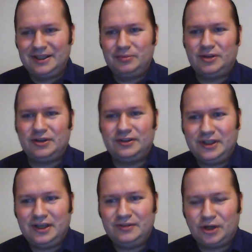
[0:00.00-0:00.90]
because they
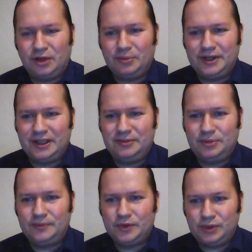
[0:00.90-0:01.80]
have a common enemy,
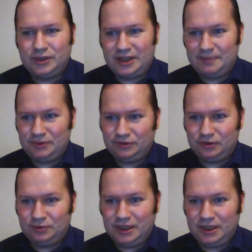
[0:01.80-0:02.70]
which happens
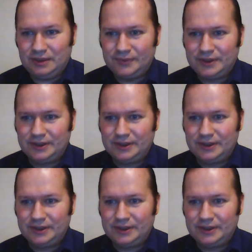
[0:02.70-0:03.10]
to be,